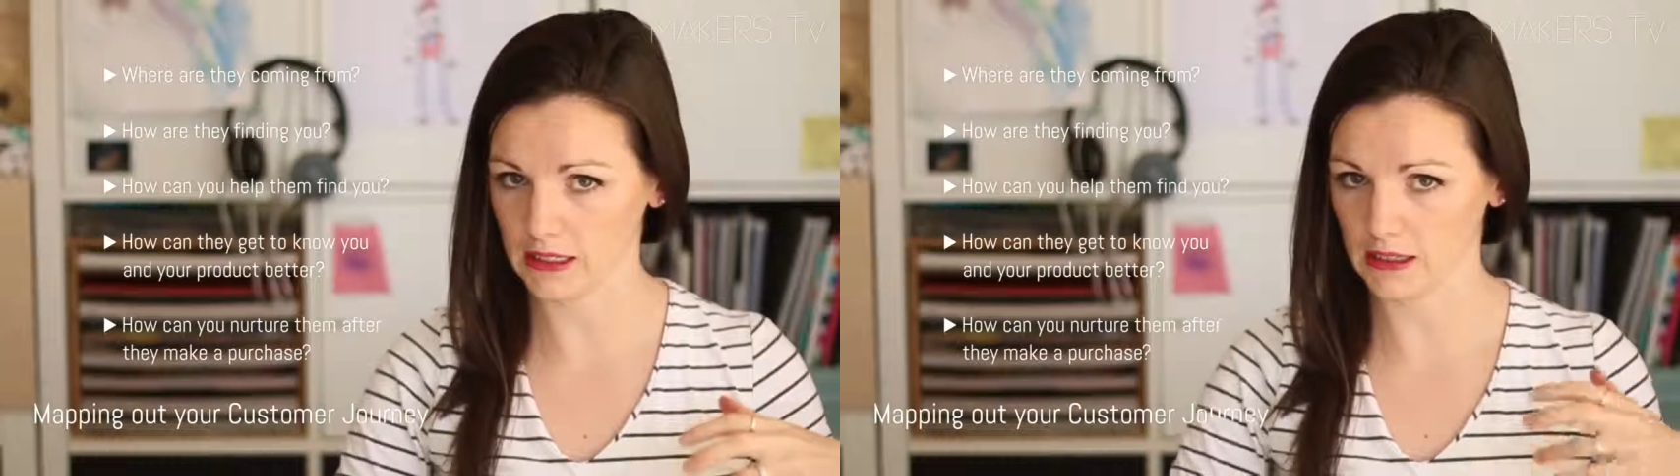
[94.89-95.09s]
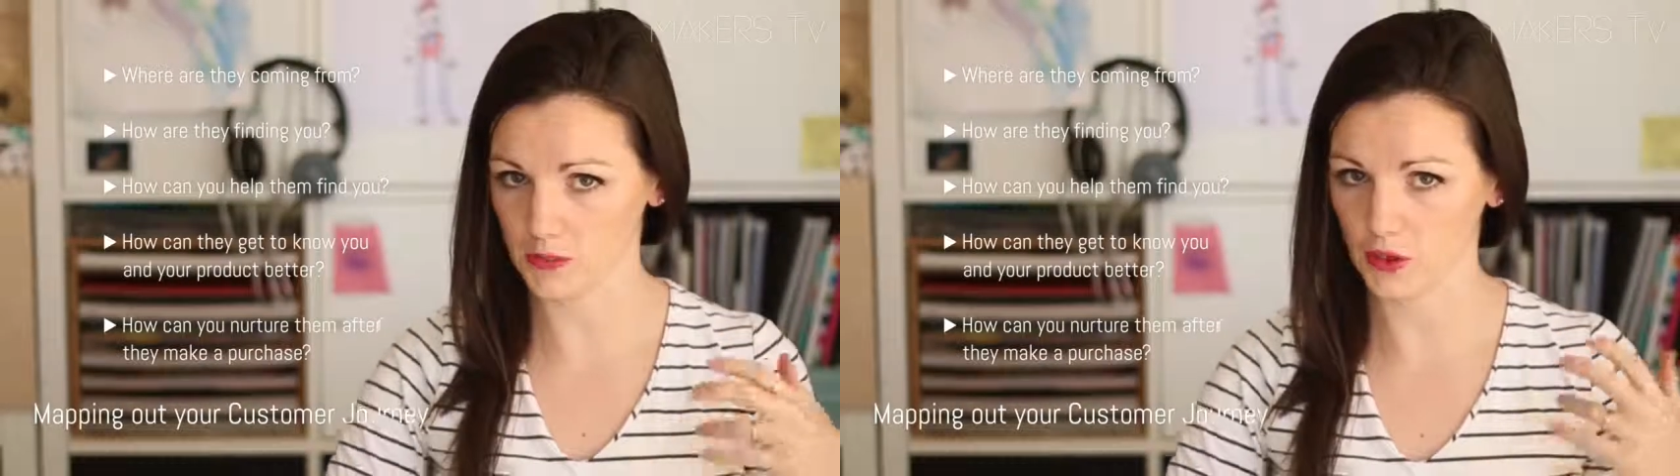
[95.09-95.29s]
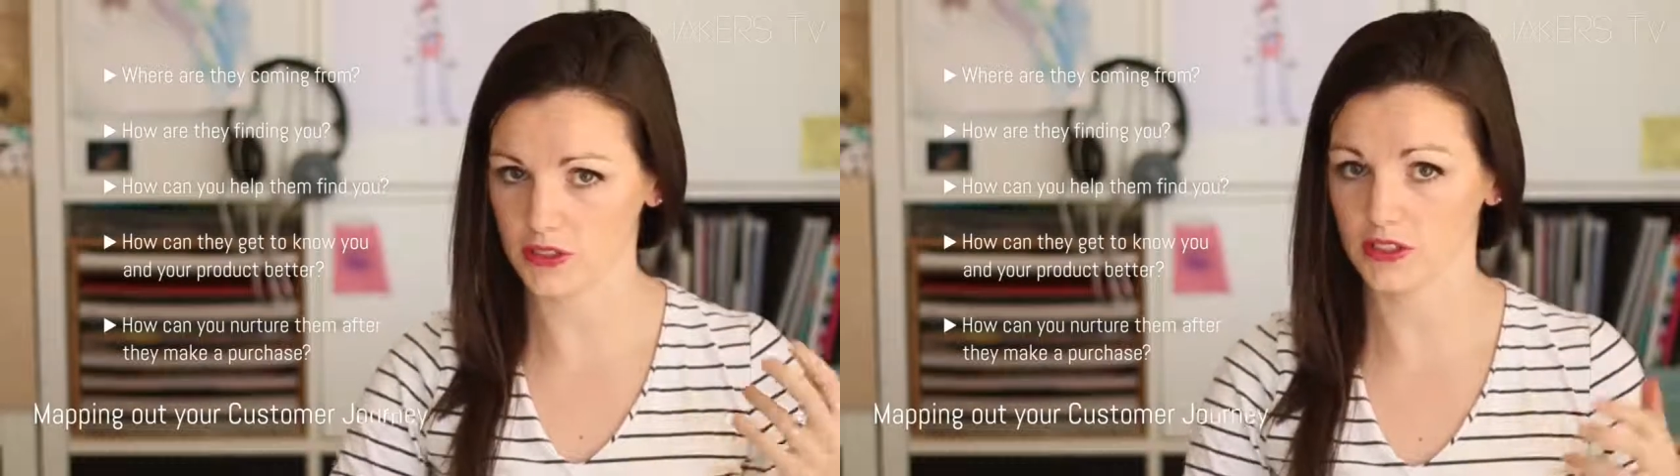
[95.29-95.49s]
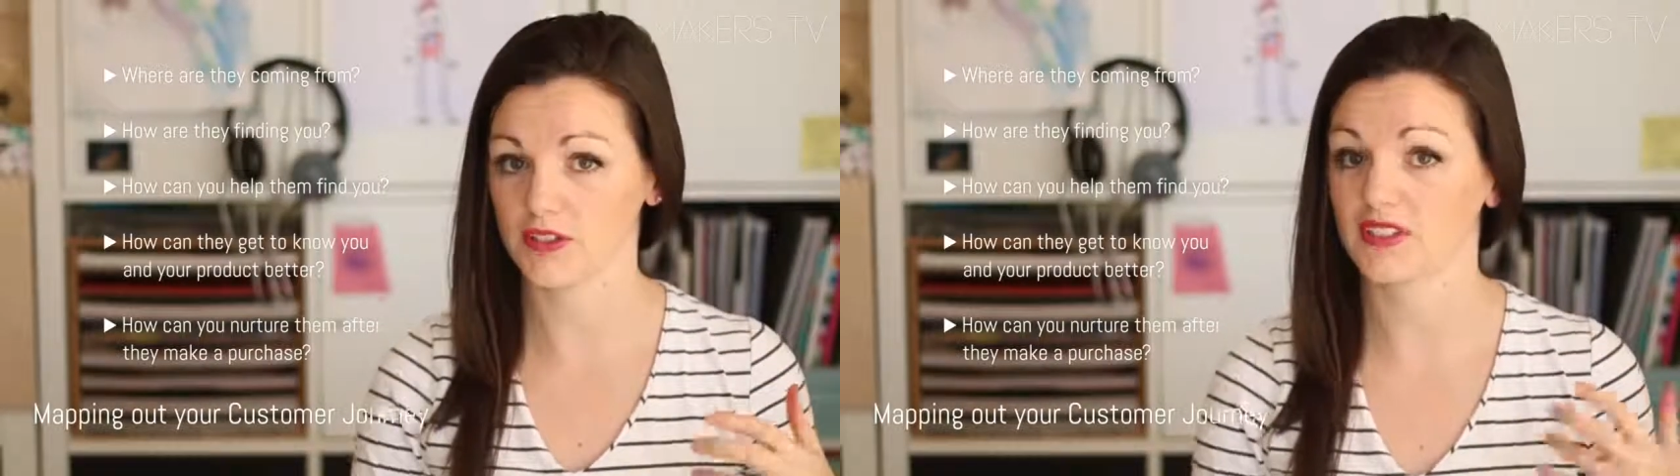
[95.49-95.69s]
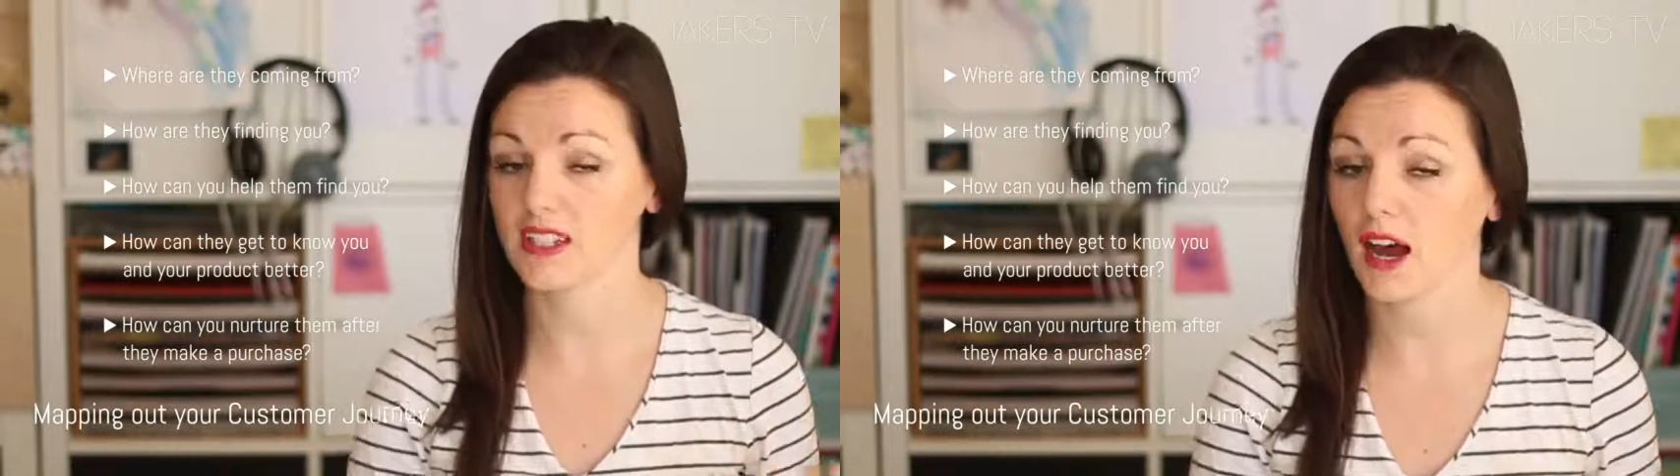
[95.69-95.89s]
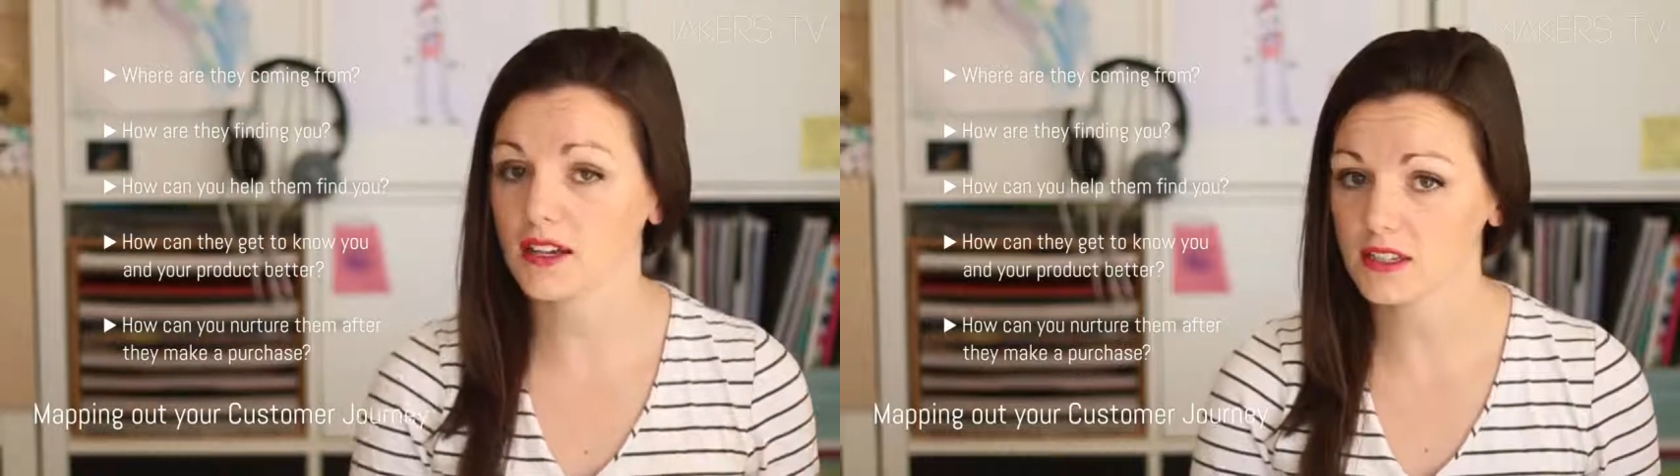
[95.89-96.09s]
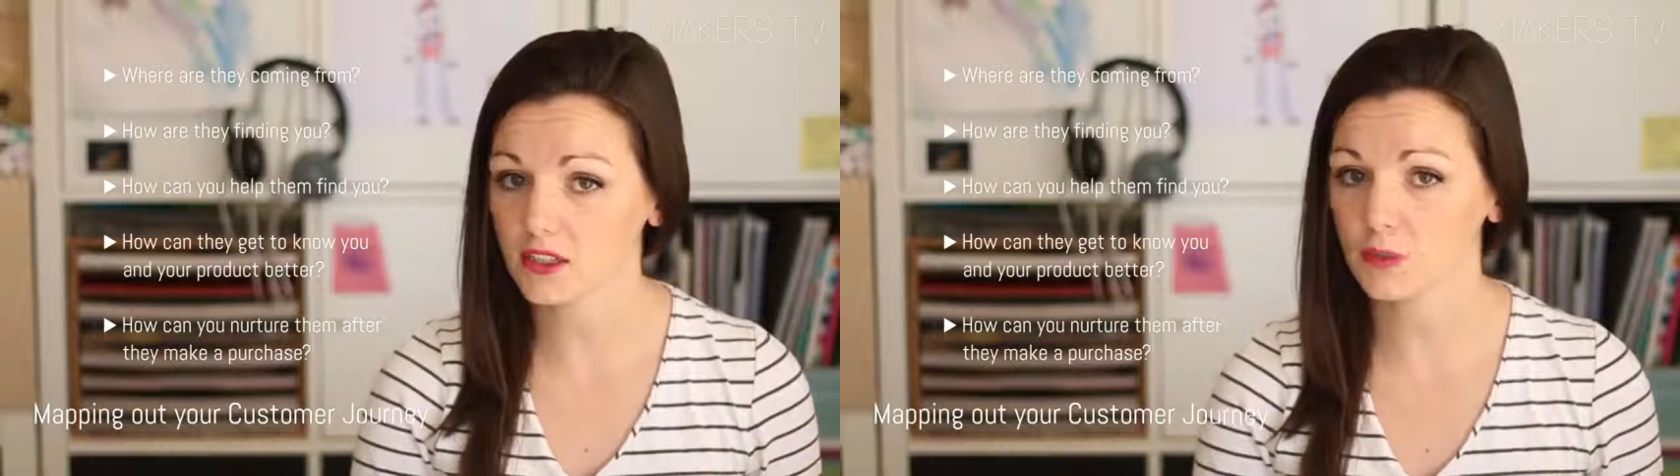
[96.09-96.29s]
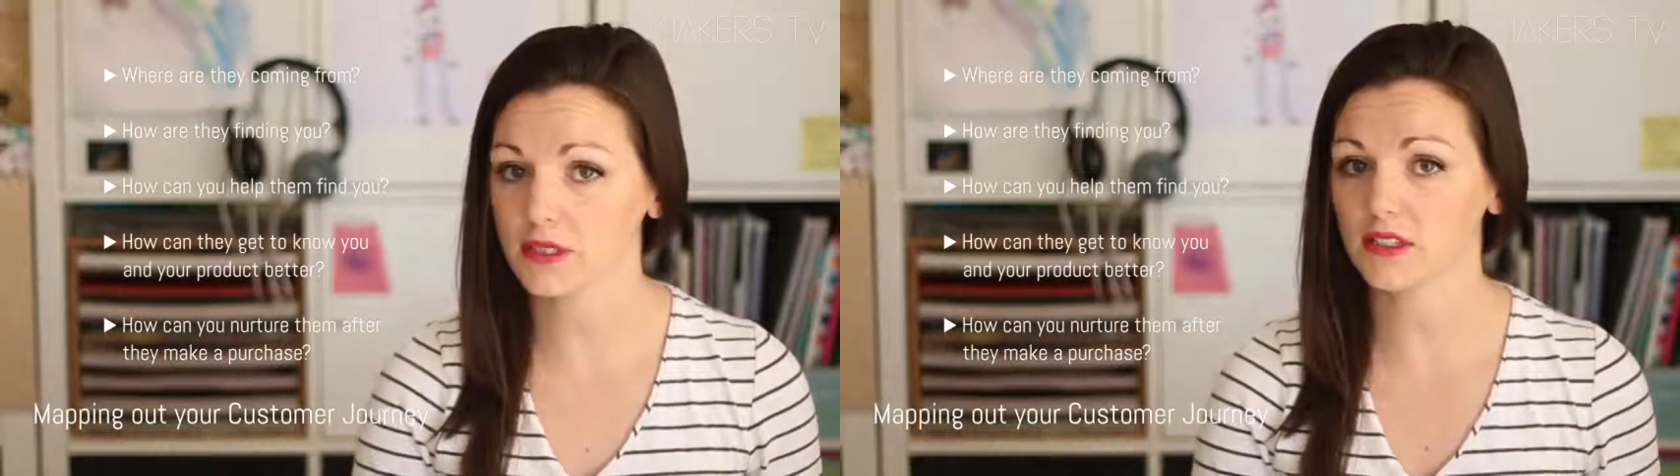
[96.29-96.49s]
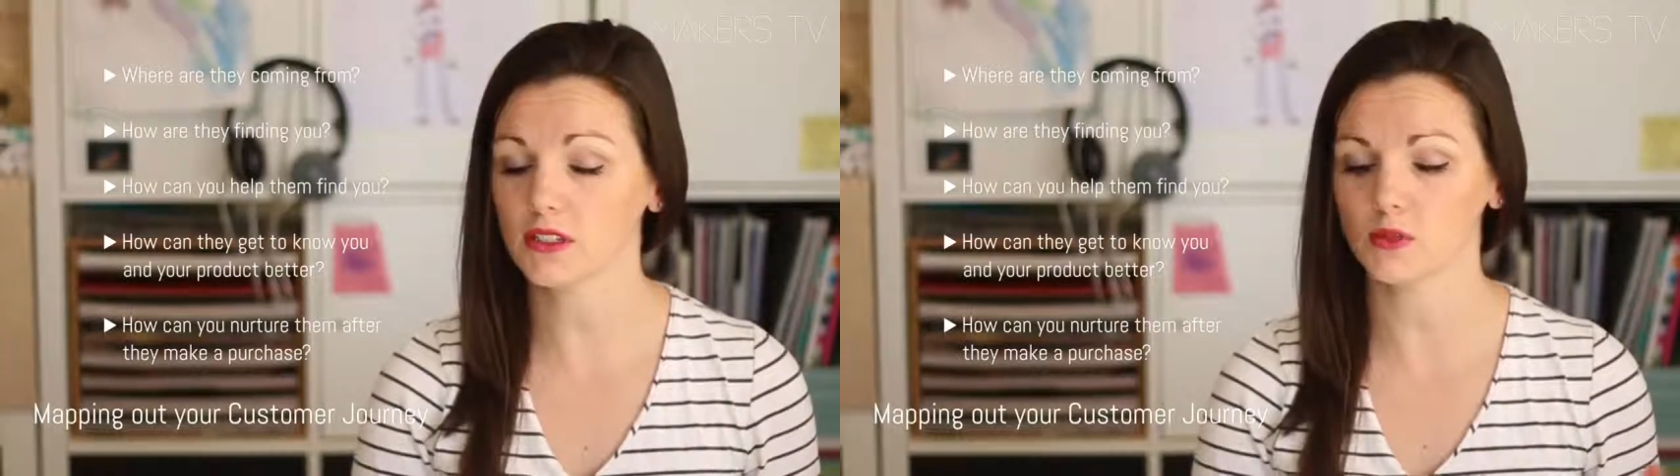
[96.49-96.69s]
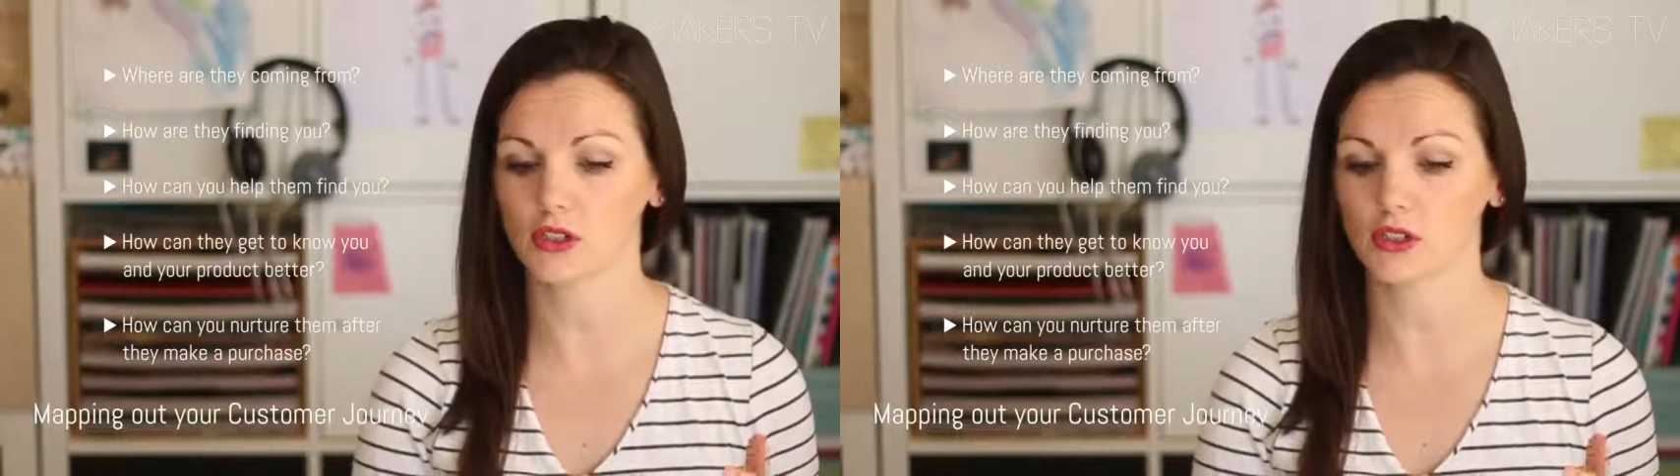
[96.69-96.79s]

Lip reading: in the process of starting your business,